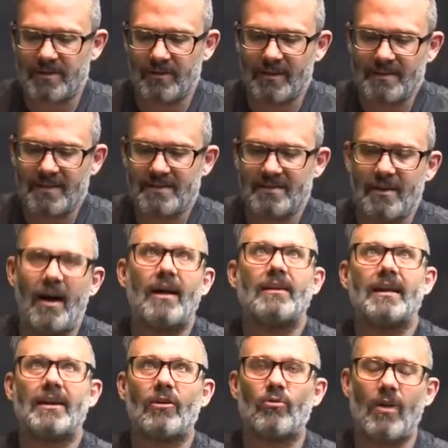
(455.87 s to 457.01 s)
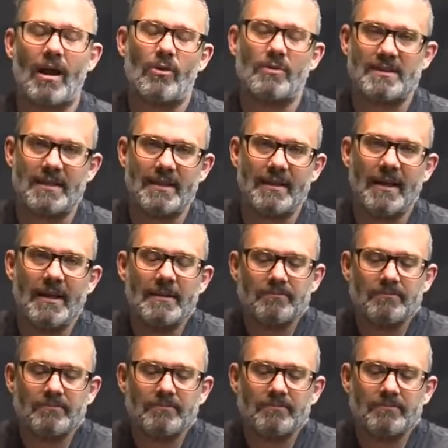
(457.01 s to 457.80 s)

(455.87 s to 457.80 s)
So this is not like a requisite.